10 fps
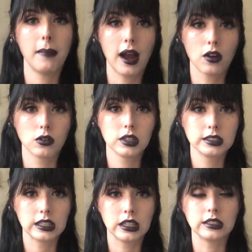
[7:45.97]

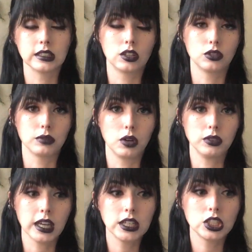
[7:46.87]
backwards in its little
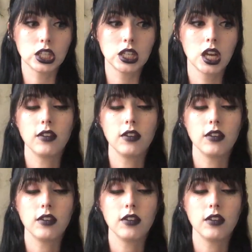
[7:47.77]
rotation.